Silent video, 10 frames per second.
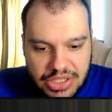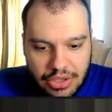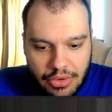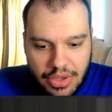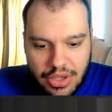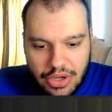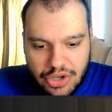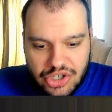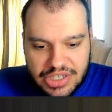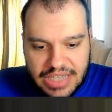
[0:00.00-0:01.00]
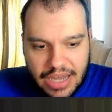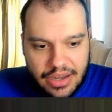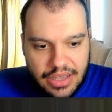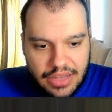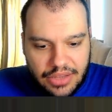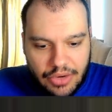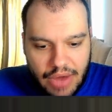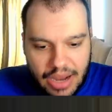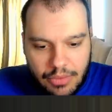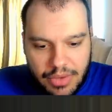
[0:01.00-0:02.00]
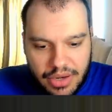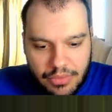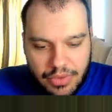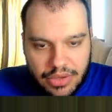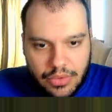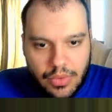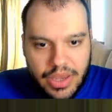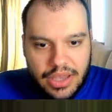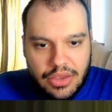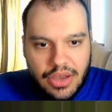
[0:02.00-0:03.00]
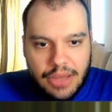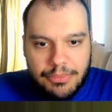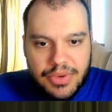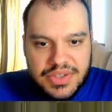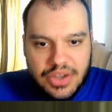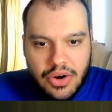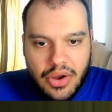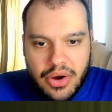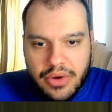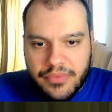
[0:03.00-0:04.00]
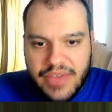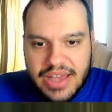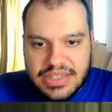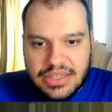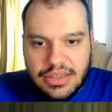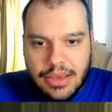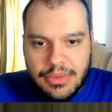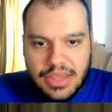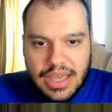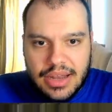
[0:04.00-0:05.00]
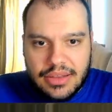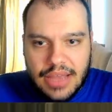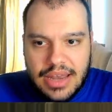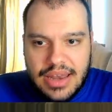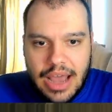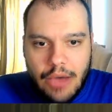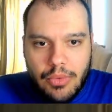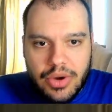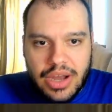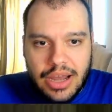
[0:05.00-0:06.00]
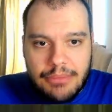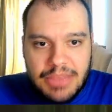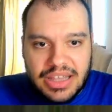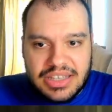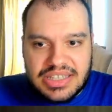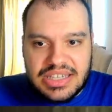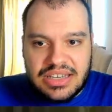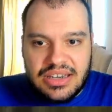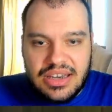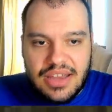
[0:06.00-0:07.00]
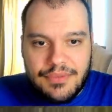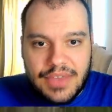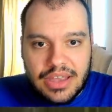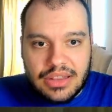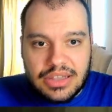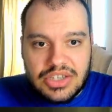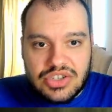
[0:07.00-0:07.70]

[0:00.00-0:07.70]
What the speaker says: So you're just gonna interact with it real quick. You're gonna press RRR fast and can get it, and now we're gonna be like significantly